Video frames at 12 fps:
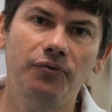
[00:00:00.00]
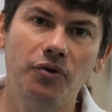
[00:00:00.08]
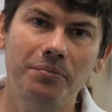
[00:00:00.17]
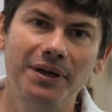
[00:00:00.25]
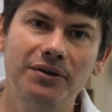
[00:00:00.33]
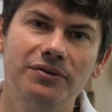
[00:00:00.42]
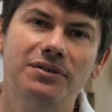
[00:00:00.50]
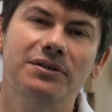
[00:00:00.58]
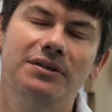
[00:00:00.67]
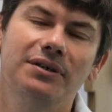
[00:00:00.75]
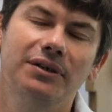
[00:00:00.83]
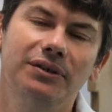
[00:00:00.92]
a few
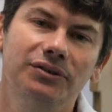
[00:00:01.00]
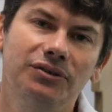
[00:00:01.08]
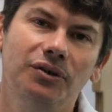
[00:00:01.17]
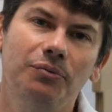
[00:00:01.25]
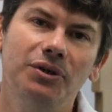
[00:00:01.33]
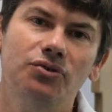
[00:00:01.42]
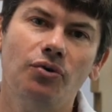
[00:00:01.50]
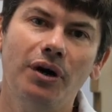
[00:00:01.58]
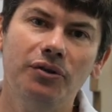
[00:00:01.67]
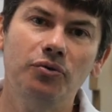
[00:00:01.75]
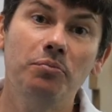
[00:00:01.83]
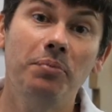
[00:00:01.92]
minutes. So we
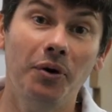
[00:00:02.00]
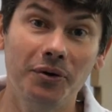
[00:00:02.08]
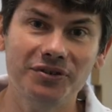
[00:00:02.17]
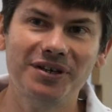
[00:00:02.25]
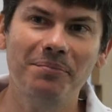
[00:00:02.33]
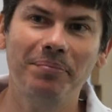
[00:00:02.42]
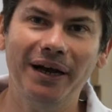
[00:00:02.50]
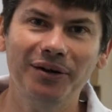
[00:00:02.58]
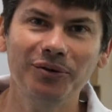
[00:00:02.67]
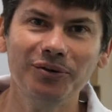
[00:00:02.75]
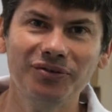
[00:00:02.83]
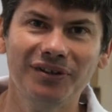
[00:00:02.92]
try to burn some panels,